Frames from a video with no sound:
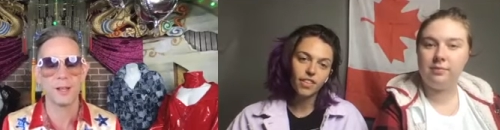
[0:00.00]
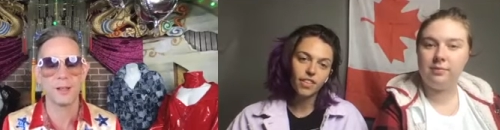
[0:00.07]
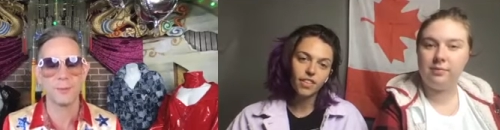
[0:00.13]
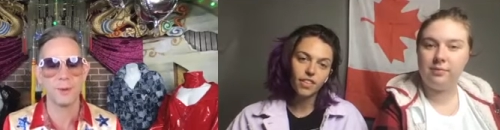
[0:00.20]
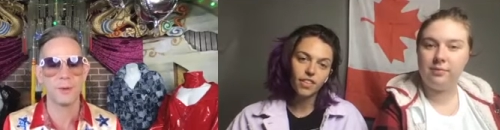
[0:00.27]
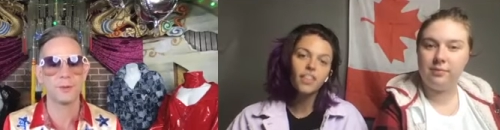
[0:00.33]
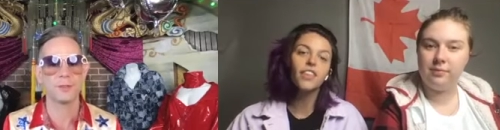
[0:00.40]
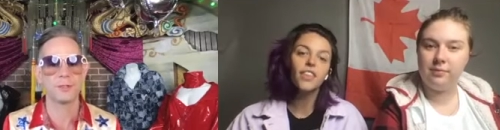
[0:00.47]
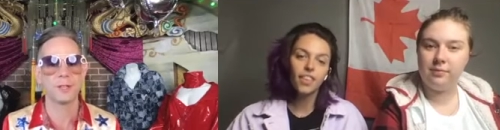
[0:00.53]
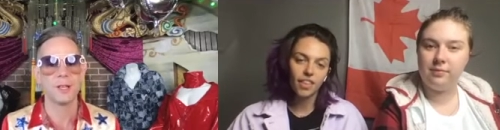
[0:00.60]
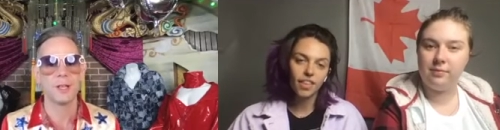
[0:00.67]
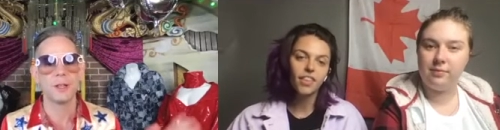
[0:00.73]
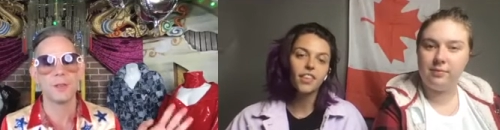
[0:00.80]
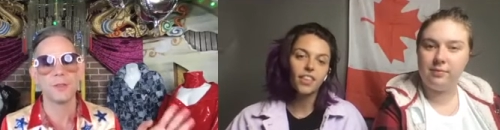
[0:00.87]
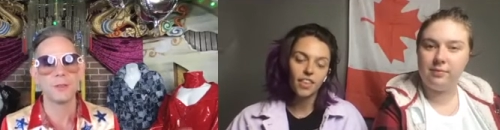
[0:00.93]
Speaker 1: about
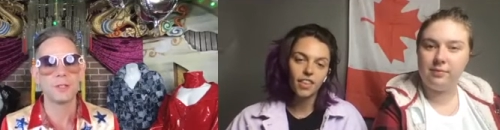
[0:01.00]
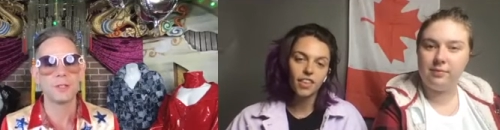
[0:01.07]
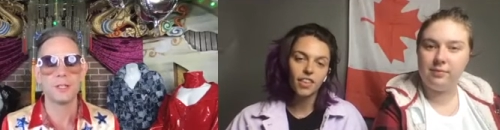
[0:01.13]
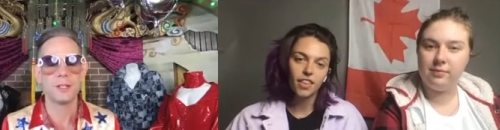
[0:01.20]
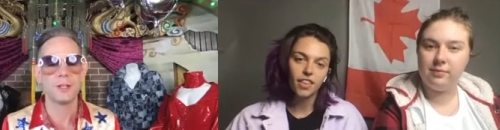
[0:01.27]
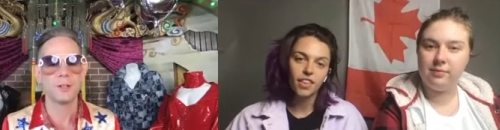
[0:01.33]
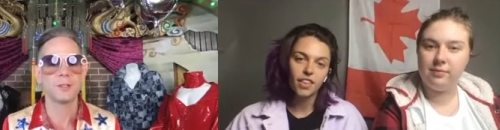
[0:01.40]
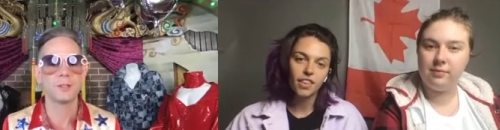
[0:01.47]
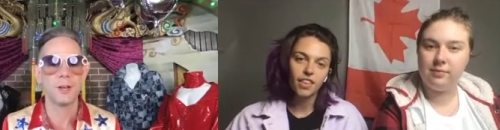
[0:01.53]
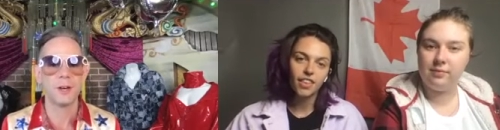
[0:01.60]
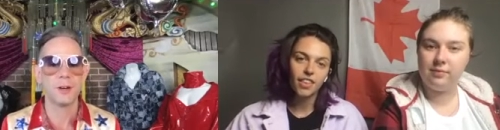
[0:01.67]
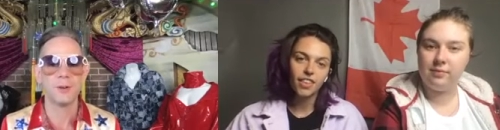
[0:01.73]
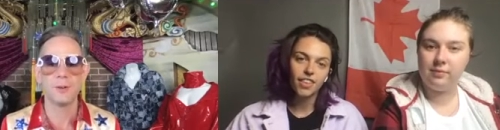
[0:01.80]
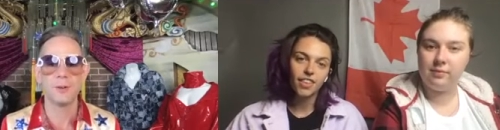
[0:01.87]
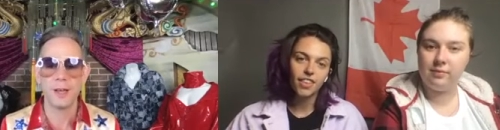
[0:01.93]
thirteen years
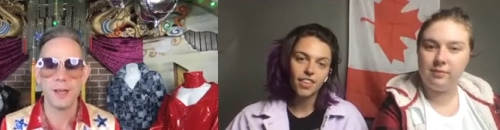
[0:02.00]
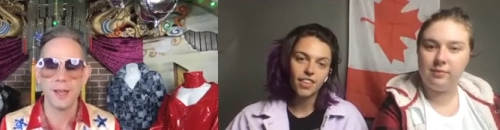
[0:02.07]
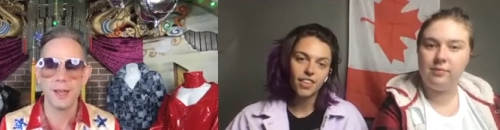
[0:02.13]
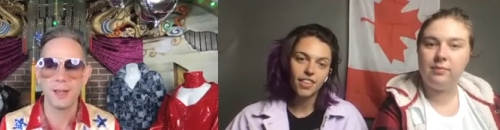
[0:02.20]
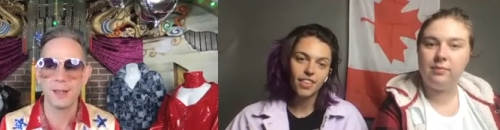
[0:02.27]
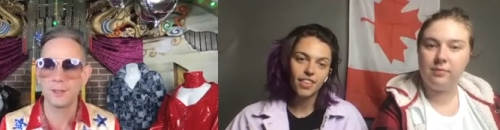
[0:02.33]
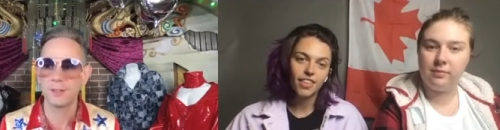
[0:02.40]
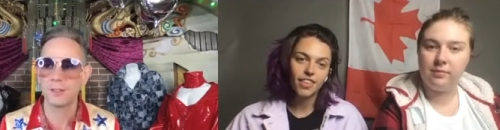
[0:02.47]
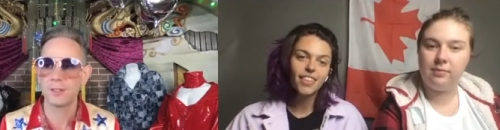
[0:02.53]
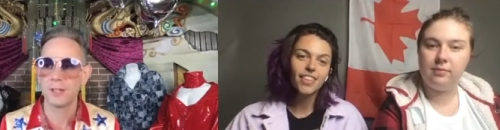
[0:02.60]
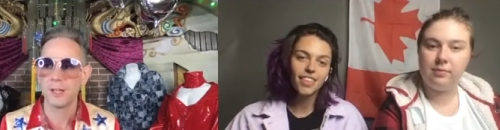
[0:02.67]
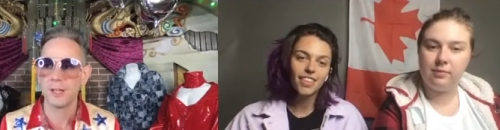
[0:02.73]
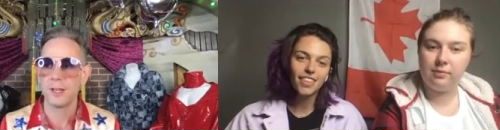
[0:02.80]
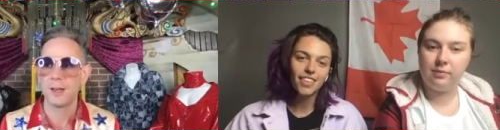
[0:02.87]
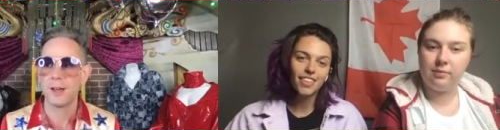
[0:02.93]
ago. And
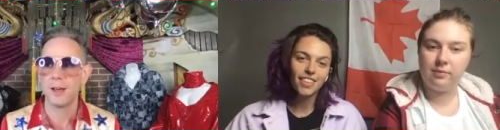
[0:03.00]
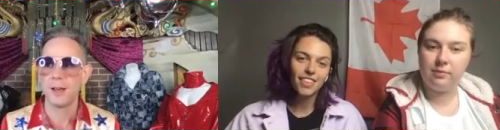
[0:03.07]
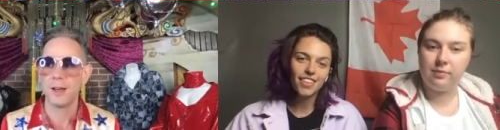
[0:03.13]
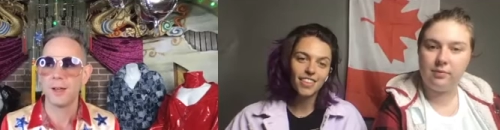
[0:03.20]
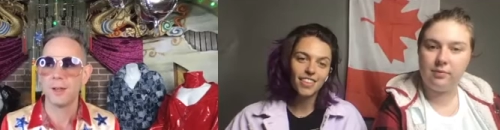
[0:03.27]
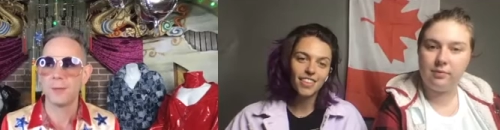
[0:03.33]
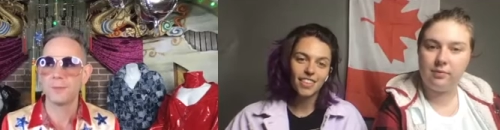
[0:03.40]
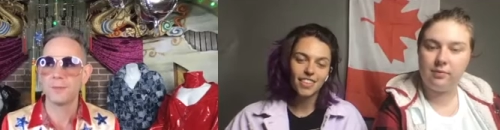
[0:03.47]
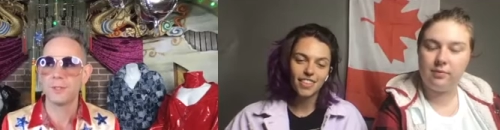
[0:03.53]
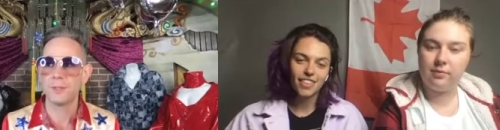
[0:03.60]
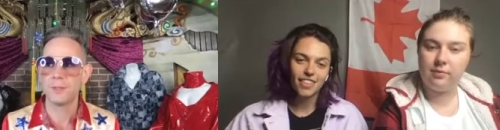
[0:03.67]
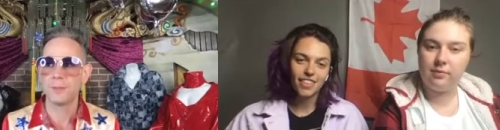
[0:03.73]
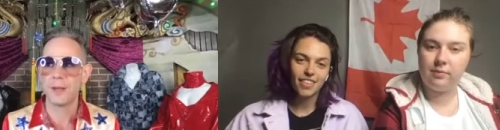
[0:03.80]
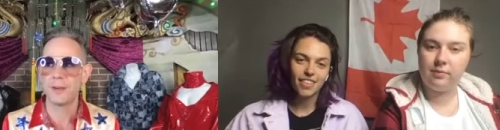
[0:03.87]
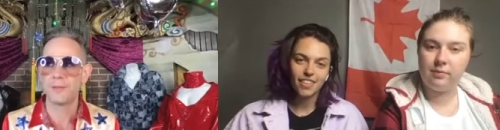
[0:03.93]
Um, so it
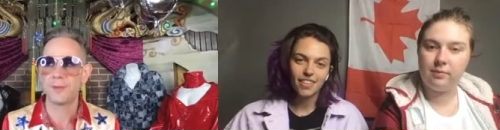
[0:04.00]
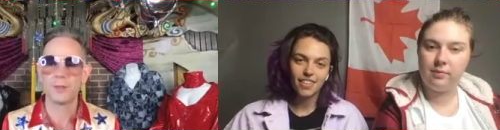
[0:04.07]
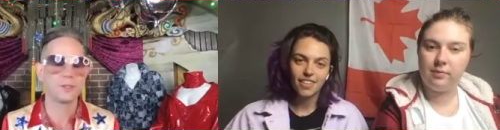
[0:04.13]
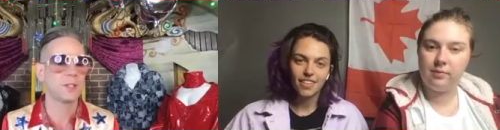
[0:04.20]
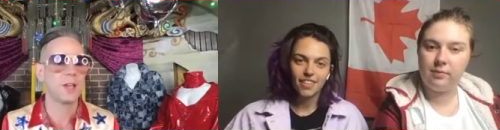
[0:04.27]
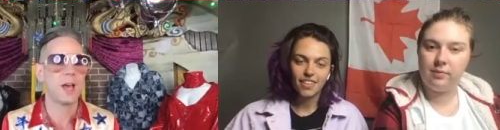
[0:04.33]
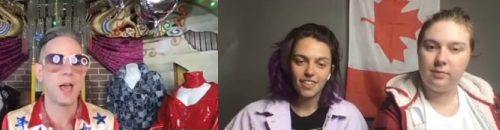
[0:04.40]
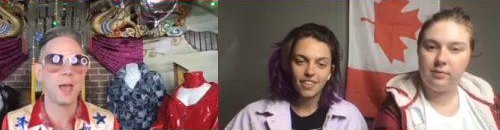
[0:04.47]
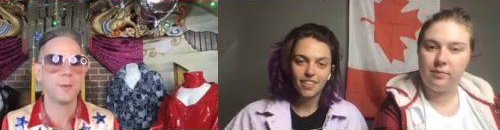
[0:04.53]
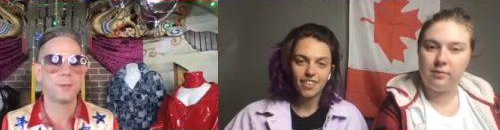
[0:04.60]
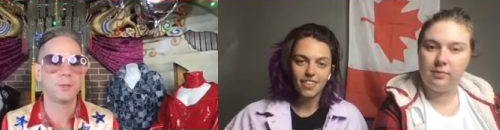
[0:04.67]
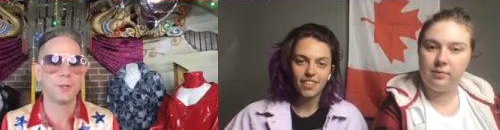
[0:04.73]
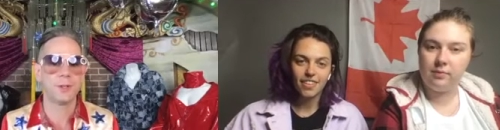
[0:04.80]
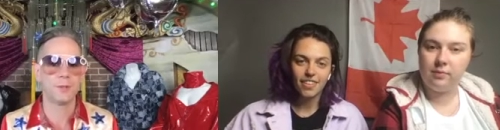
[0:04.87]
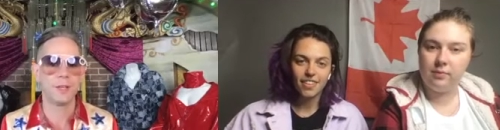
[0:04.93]
was my first time
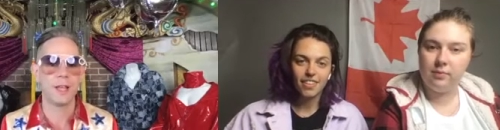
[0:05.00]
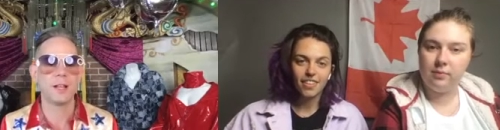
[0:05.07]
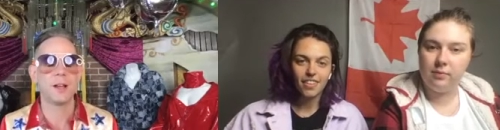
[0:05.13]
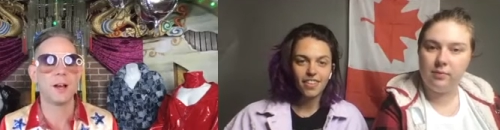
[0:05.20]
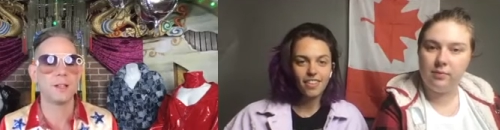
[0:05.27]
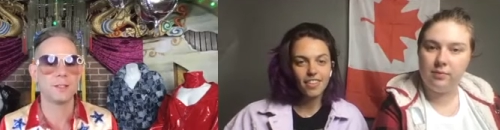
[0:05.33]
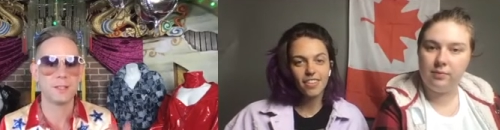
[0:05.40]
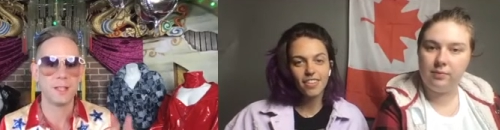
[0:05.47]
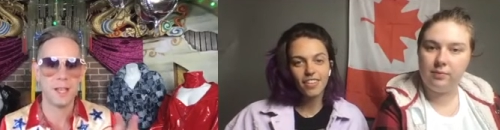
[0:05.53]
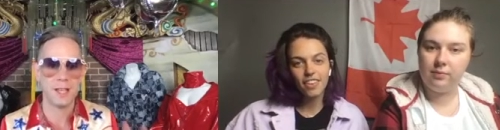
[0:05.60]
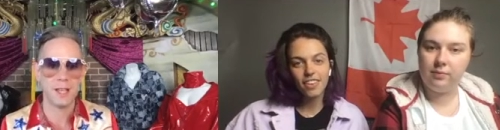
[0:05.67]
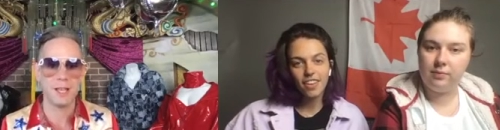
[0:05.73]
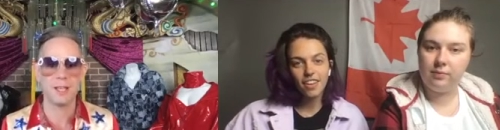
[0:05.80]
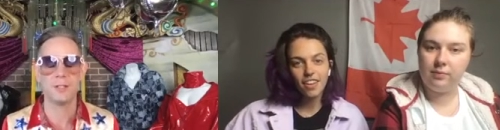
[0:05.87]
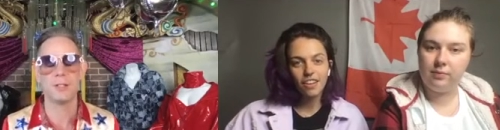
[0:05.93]
sort of getting on
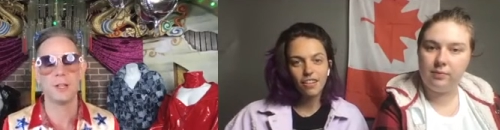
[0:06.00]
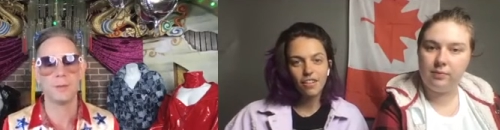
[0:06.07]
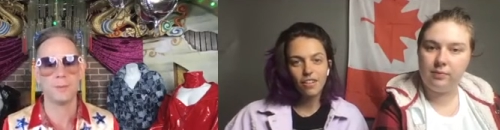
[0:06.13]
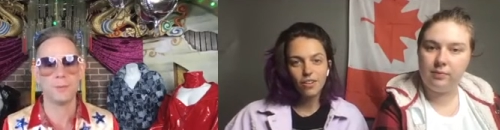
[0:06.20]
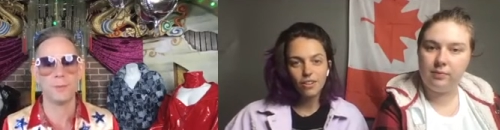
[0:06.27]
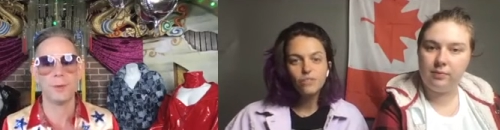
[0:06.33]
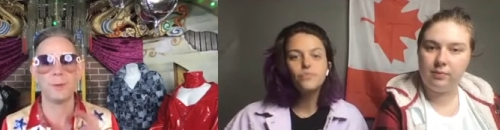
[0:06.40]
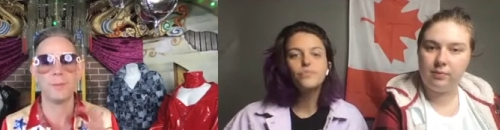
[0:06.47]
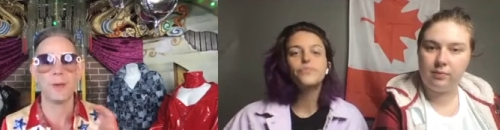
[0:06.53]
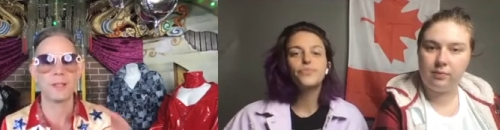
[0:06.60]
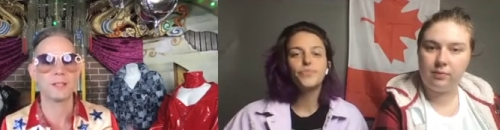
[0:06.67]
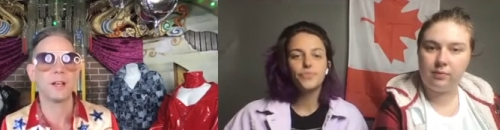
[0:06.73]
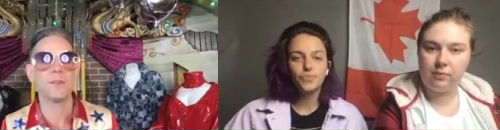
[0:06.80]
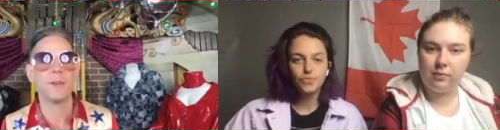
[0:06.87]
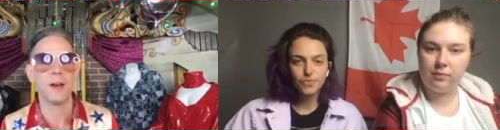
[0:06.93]
stage and putting
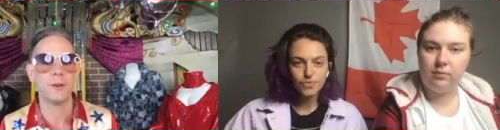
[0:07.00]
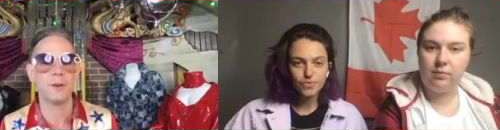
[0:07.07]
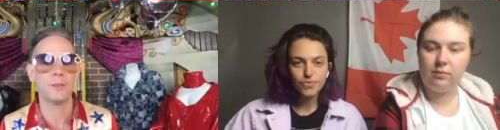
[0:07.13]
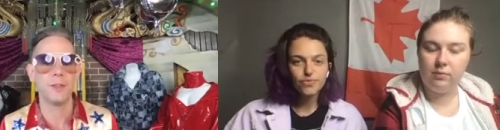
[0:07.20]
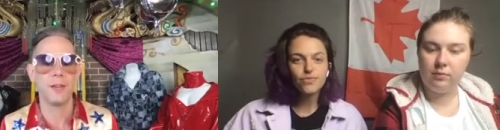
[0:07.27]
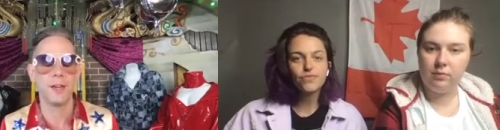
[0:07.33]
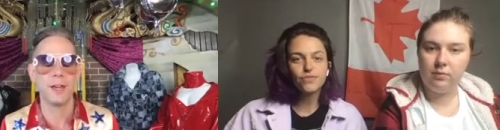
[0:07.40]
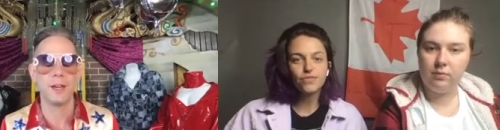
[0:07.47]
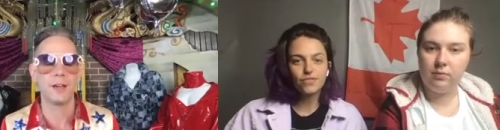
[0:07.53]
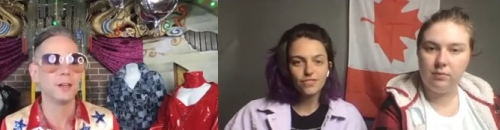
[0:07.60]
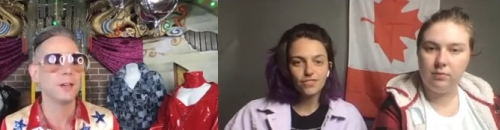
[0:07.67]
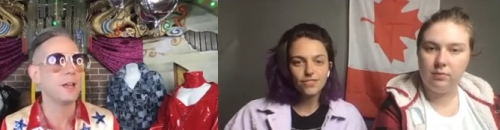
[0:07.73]
myself out there.